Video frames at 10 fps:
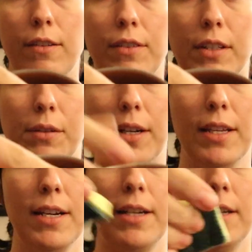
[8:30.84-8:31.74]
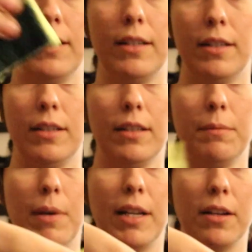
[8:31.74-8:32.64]
Fits right there.
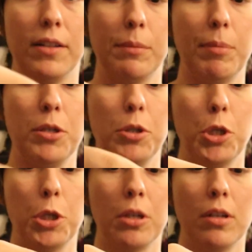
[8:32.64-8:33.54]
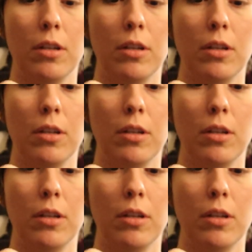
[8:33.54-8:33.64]
My little sponge